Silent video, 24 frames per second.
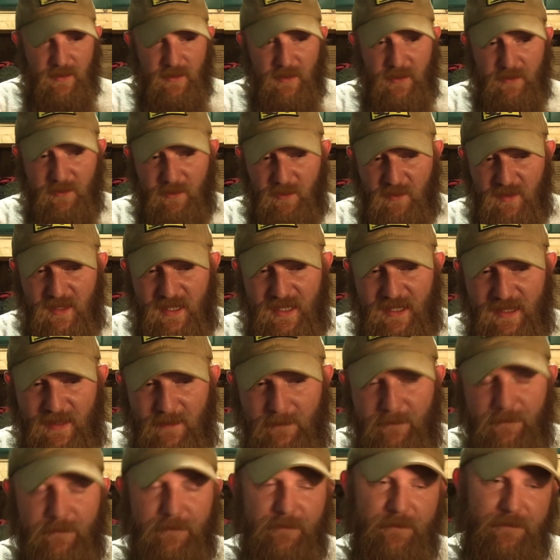either
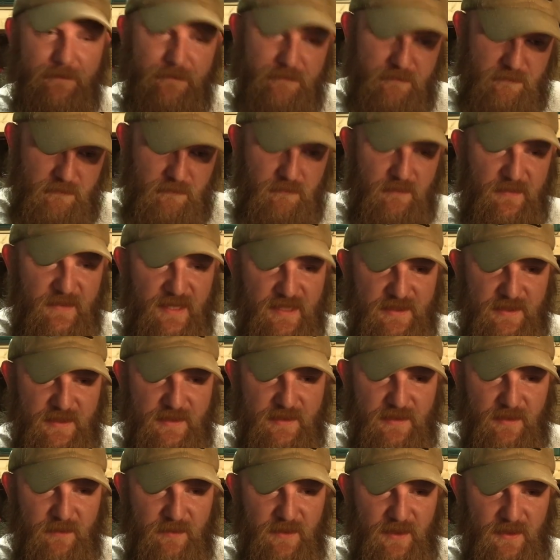way, this
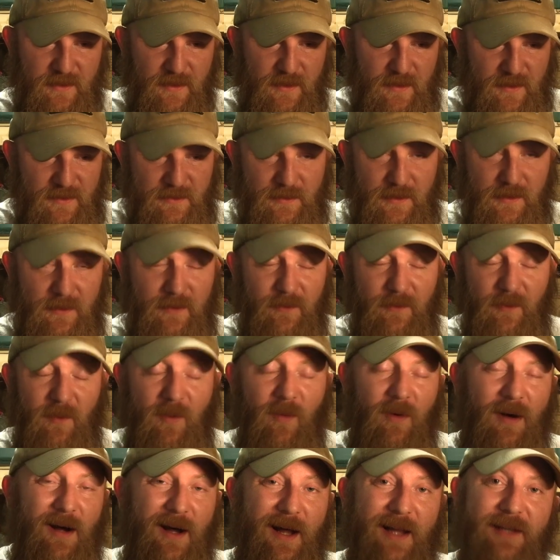is something to continue to
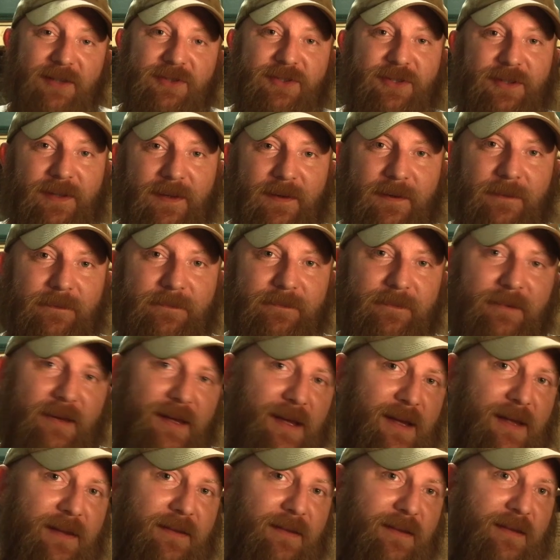watch.
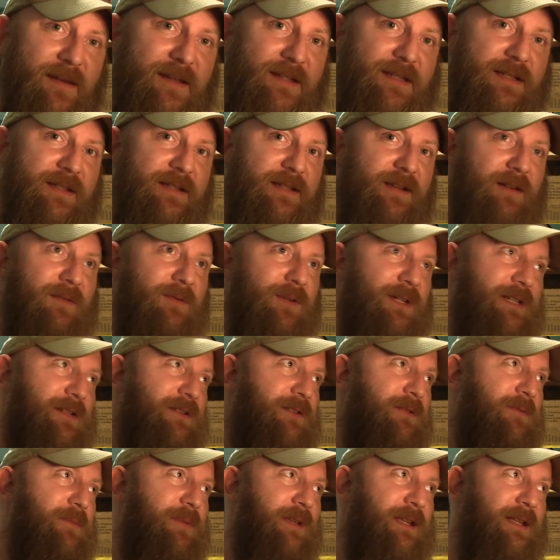And this is going
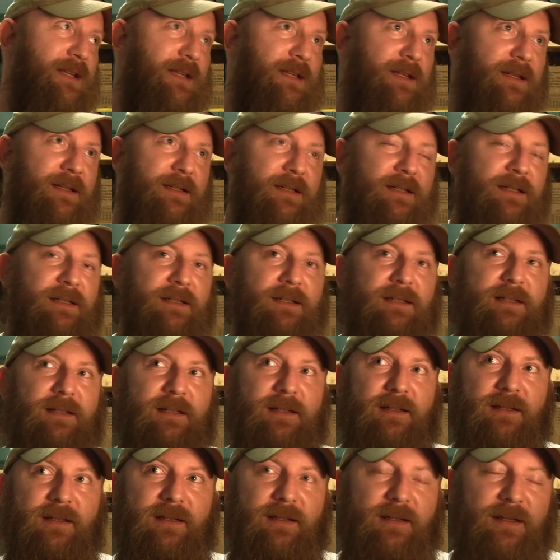to be
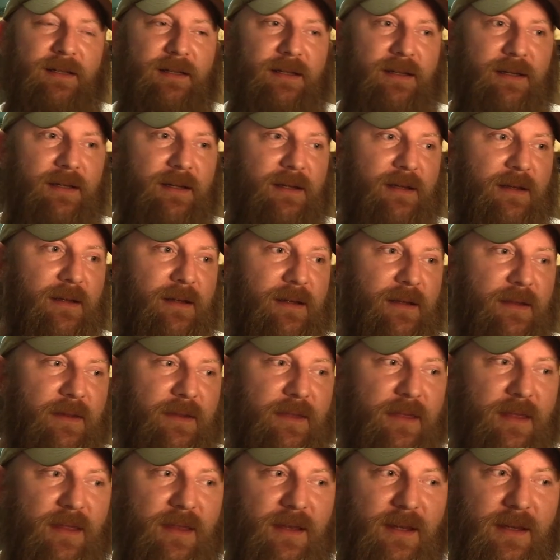
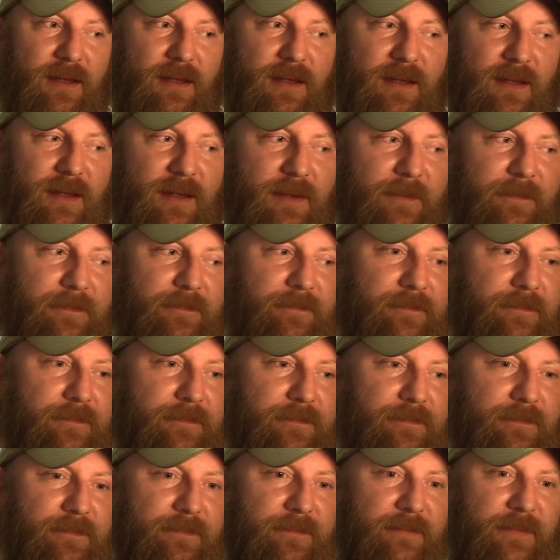the
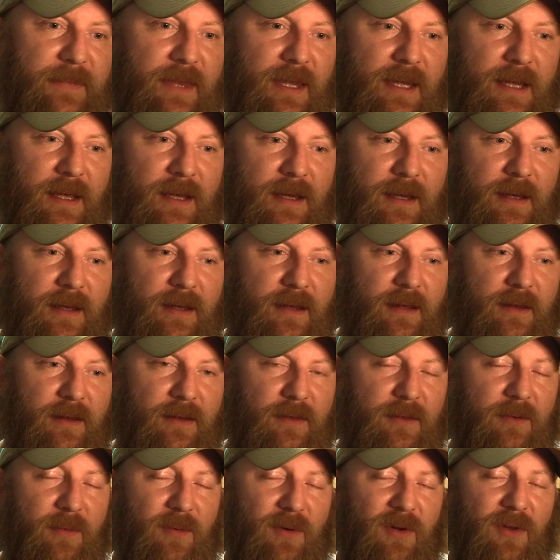
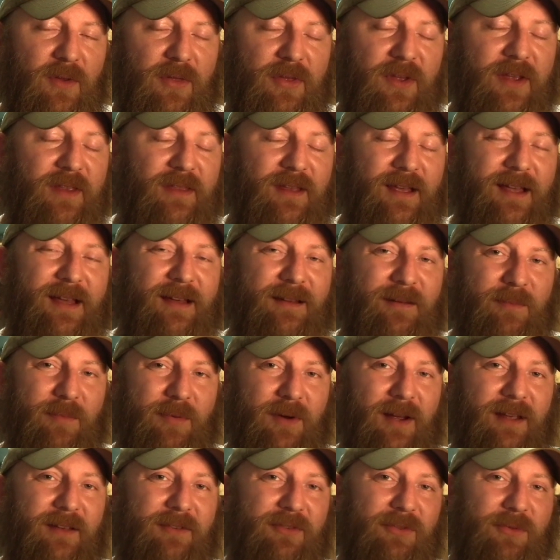real thing that kind of
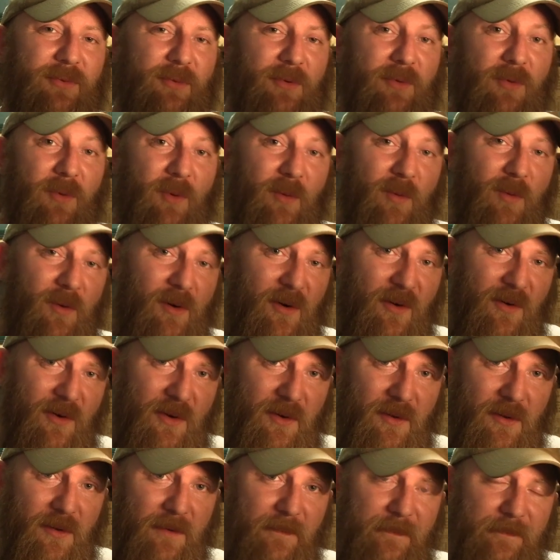breaks through the
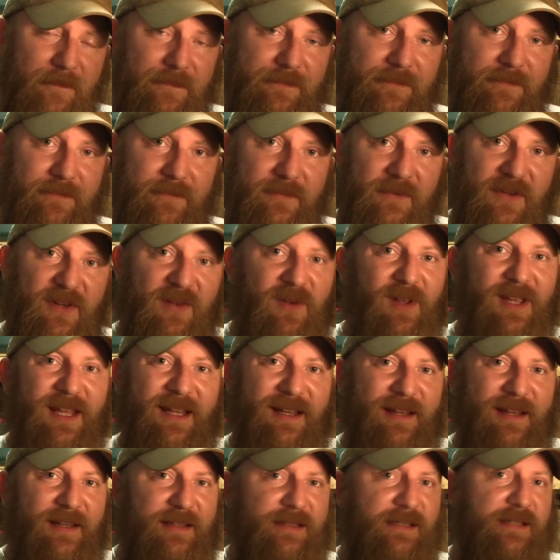wall to
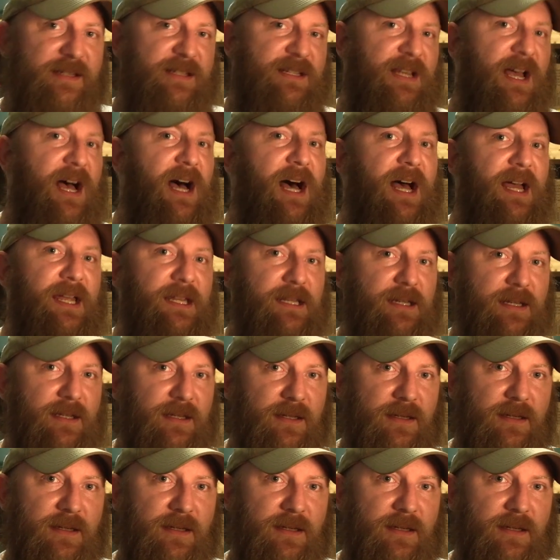get inside